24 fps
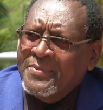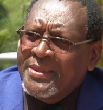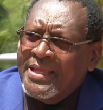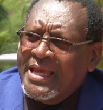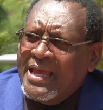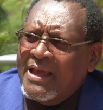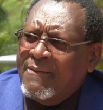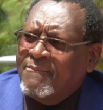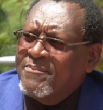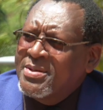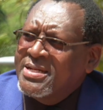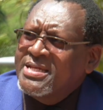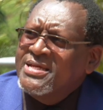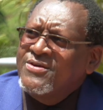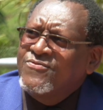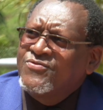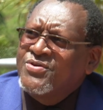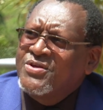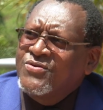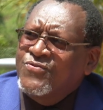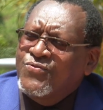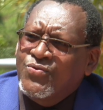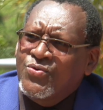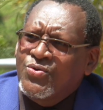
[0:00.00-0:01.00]
but
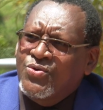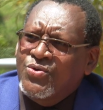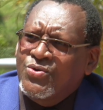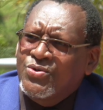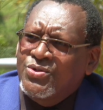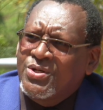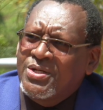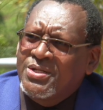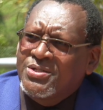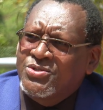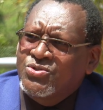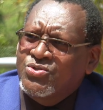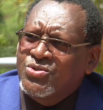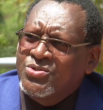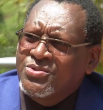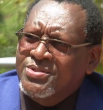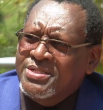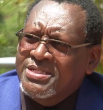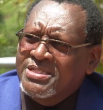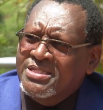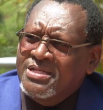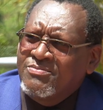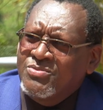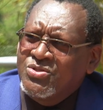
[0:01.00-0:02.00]
even for
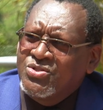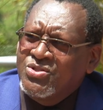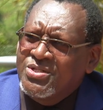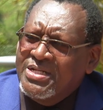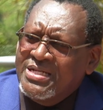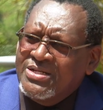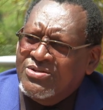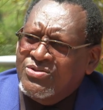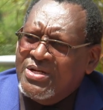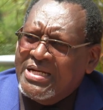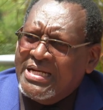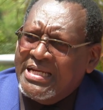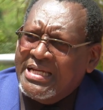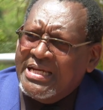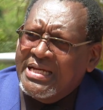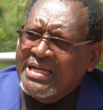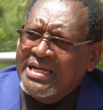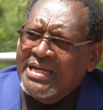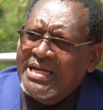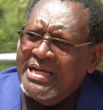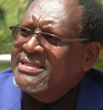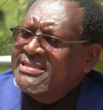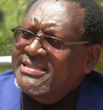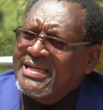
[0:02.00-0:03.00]
tourism generally.
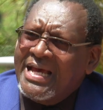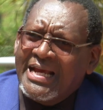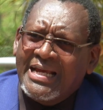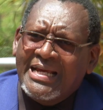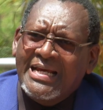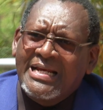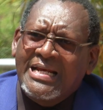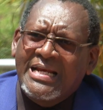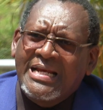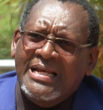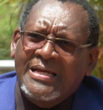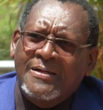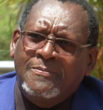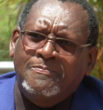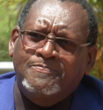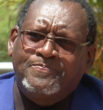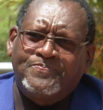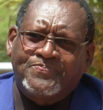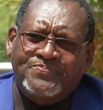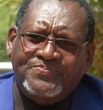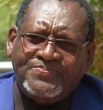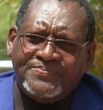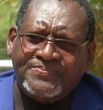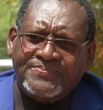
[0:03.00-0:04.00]
Secondly,
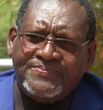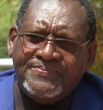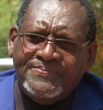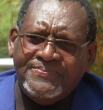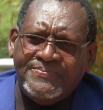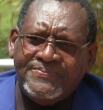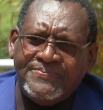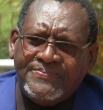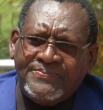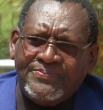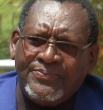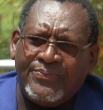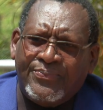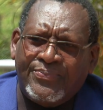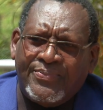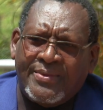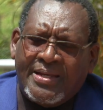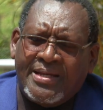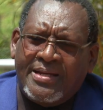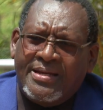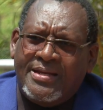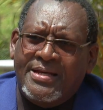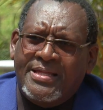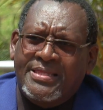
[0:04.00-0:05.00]

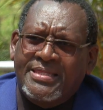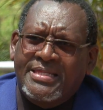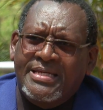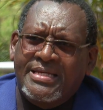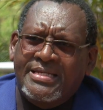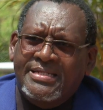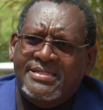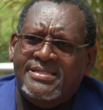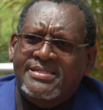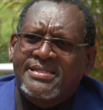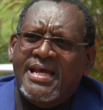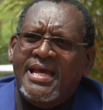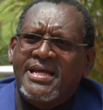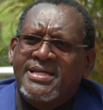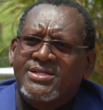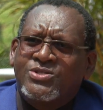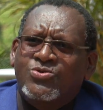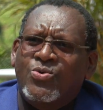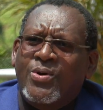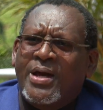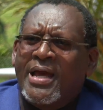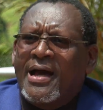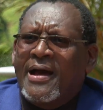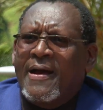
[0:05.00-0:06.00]
the
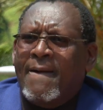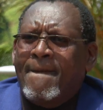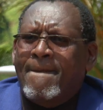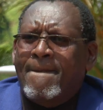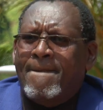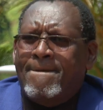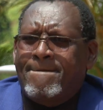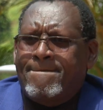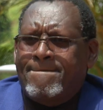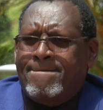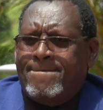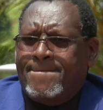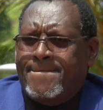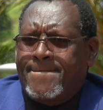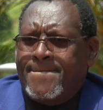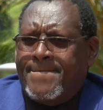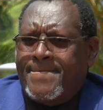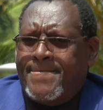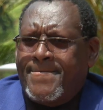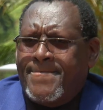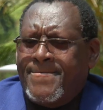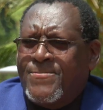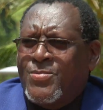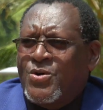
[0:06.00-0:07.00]
site where
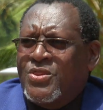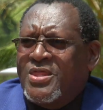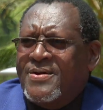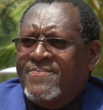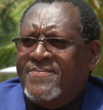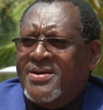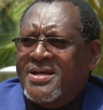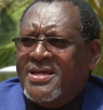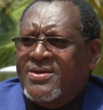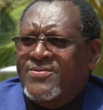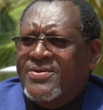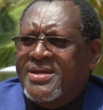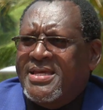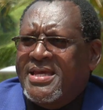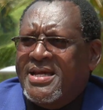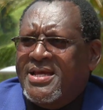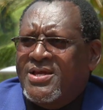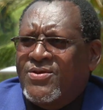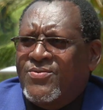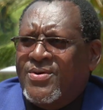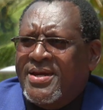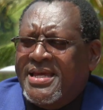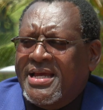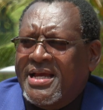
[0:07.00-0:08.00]
Muthamaki
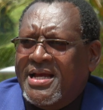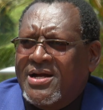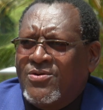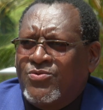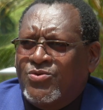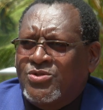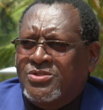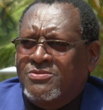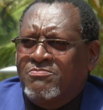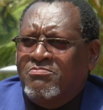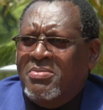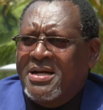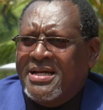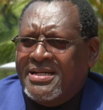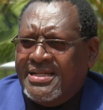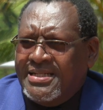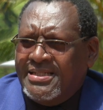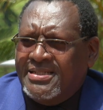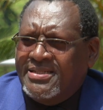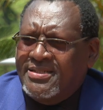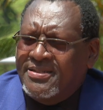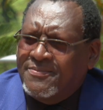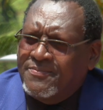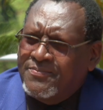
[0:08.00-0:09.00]
Waiyaki wa Hinga was
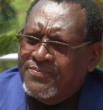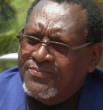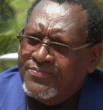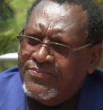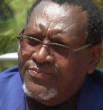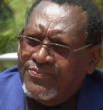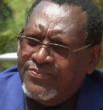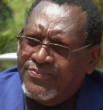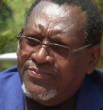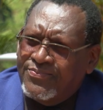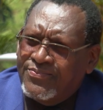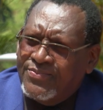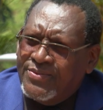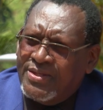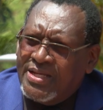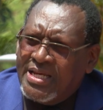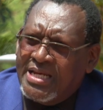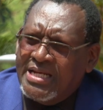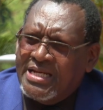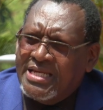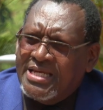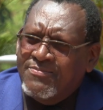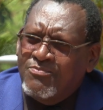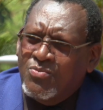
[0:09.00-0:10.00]
buried
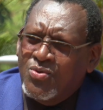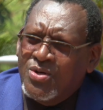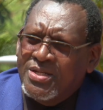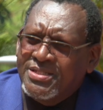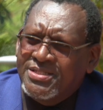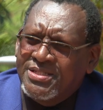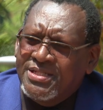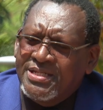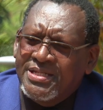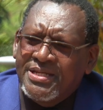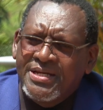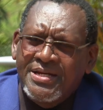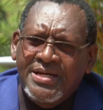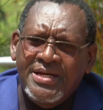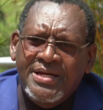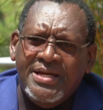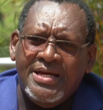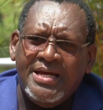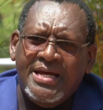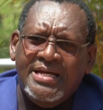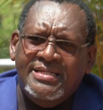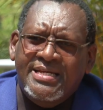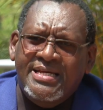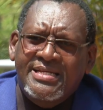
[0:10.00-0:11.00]
in Kibwezi.
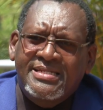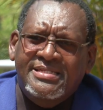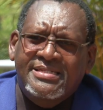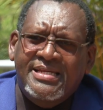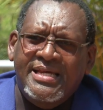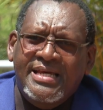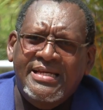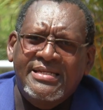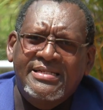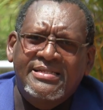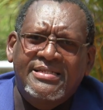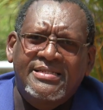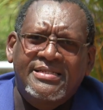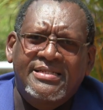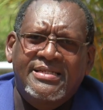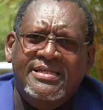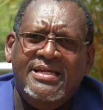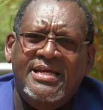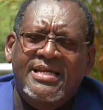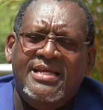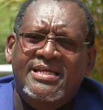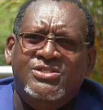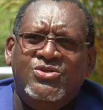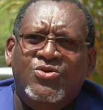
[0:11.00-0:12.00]
As I said,
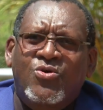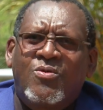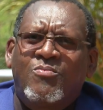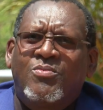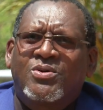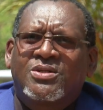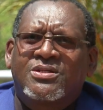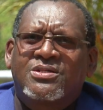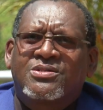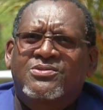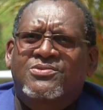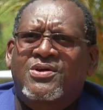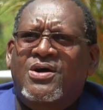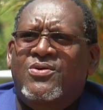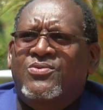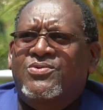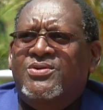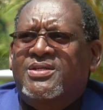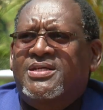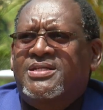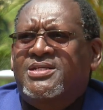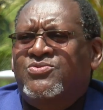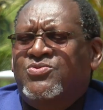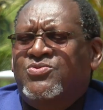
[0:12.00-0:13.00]
it is common ground that